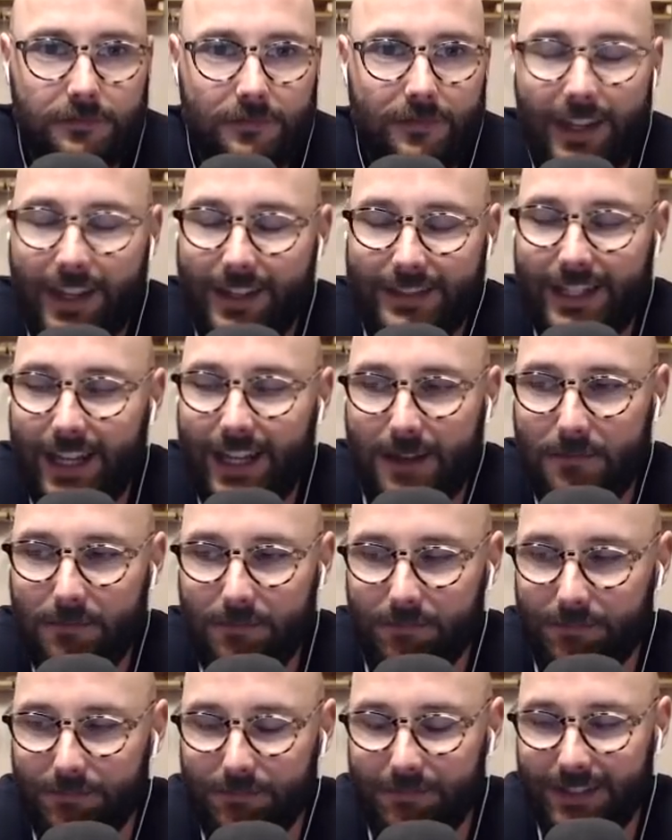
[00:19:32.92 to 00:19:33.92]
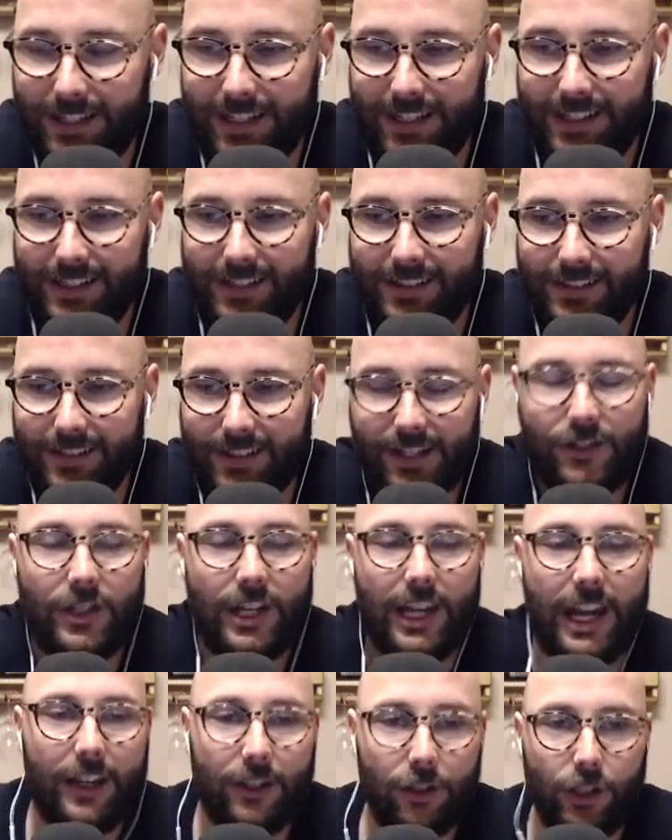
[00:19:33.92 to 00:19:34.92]
and yet, like, because
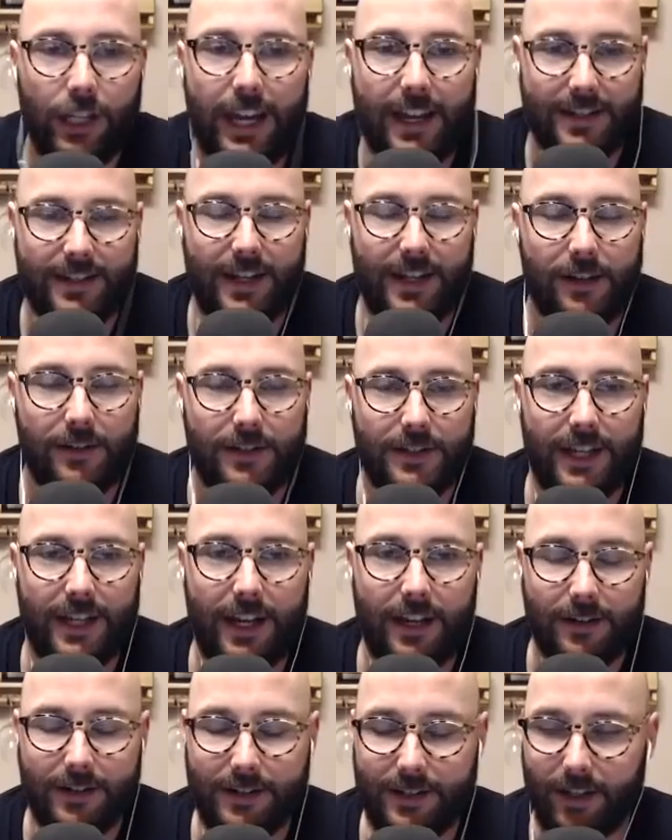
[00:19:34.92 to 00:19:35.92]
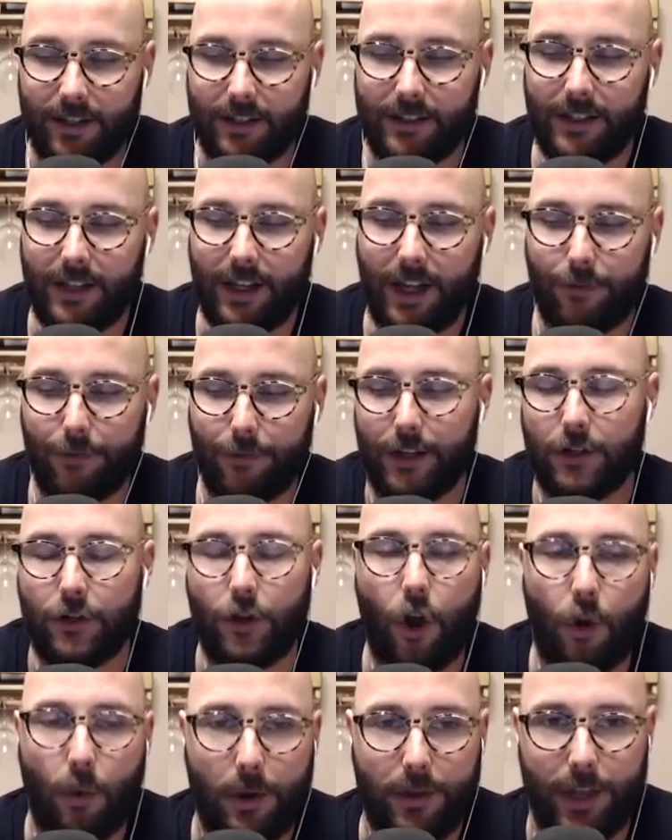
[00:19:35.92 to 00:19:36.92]
you get certain skaters that if they're
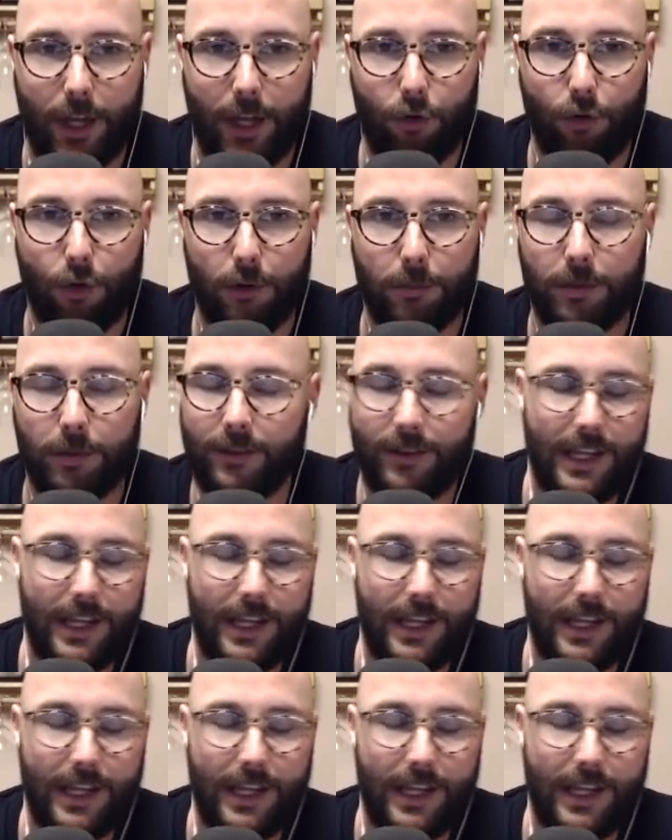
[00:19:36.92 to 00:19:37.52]
not with a group,